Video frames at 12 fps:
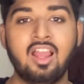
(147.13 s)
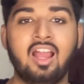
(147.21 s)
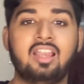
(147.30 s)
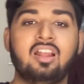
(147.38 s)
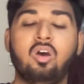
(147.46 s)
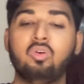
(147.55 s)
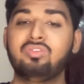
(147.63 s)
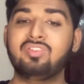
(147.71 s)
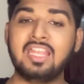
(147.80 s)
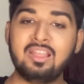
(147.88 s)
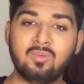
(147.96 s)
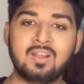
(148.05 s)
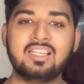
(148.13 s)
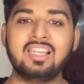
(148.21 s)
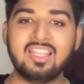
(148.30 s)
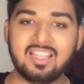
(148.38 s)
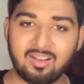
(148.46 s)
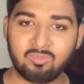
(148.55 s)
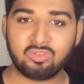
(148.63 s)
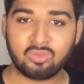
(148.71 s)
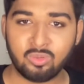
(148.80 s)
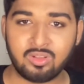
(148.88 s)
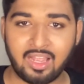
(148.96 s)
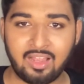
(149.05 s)
and how frequently he comes
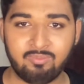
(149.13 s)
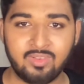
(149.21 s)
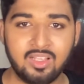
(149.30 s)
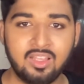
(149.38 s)
to the app